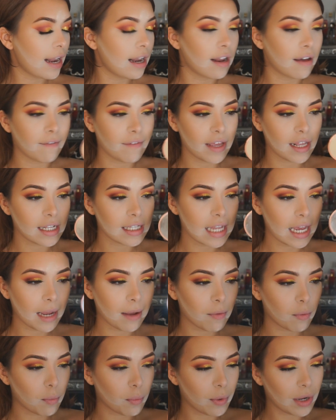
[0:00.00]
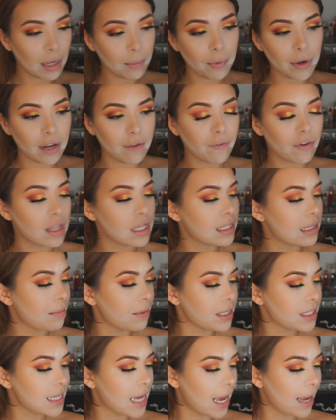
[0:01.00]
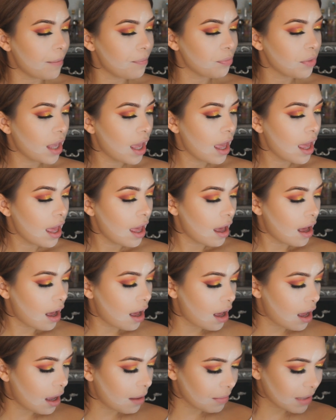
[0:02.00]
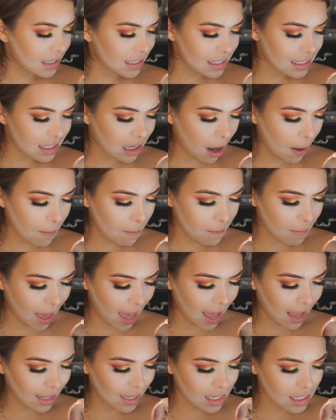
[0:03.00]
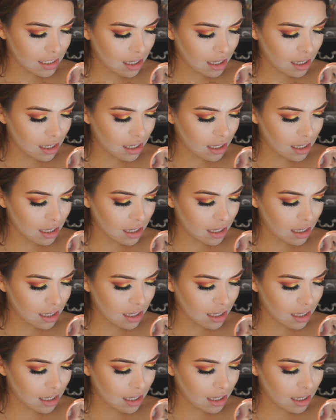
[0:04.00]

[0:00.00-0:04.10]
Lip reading: I love it. Like, really pretty for the summertime, because it's not matte.